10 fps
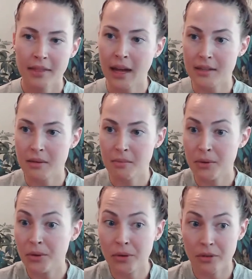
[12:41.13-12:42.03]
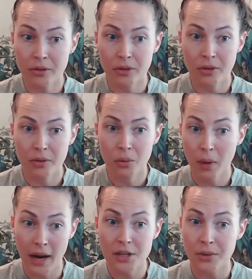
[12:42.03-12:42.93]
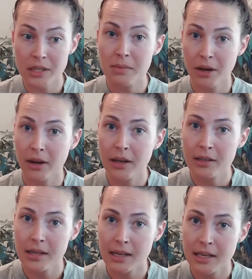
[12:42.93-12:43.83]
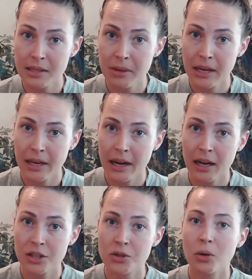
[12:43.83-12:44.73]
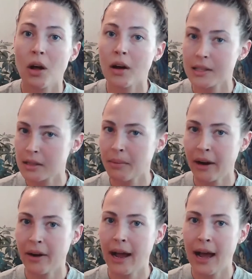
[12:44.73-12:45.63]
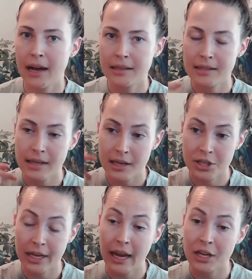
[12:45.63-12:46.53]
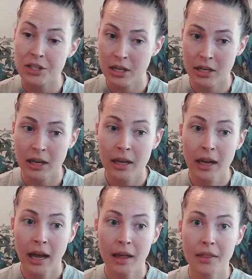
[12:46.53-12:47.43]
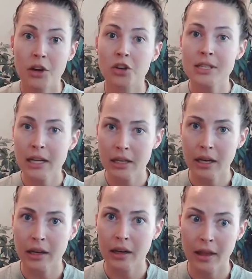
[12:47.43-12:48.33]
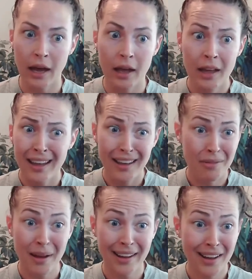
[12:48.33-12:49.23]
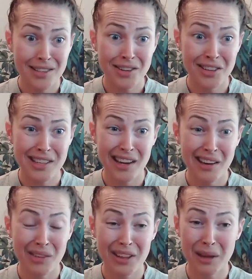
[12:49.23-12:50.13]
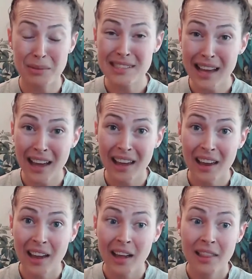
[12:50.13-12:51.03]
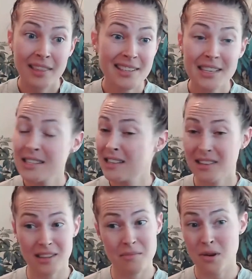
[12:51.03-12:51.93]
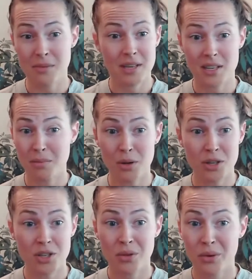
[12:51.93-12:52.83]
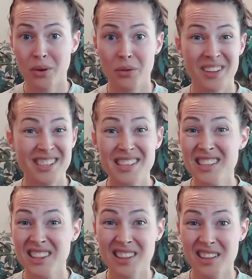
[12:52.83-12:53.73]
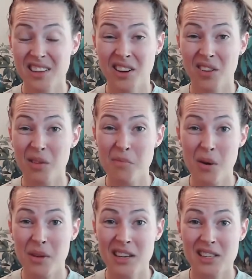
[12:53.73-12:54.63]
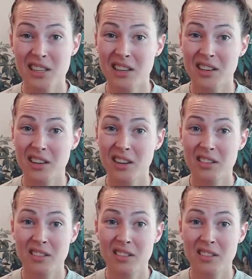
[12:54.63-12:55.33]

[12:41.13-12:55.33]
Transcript: that that's a beautiful way to experience SSP Connect, so long as the parent has the education and the understanding that if my kid starts getting really upset, this isn't the moment to push through. This isn't, the moment to,